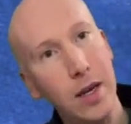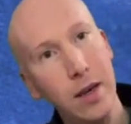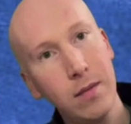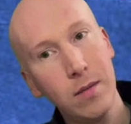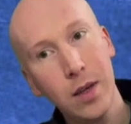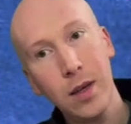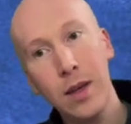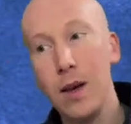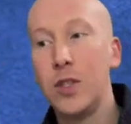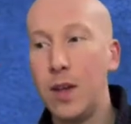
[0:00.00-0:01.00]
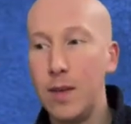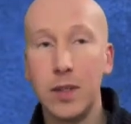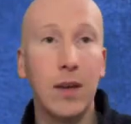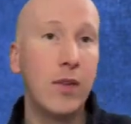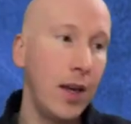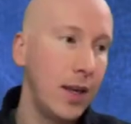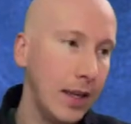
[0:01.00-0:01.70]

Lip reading: How much time is left? 3.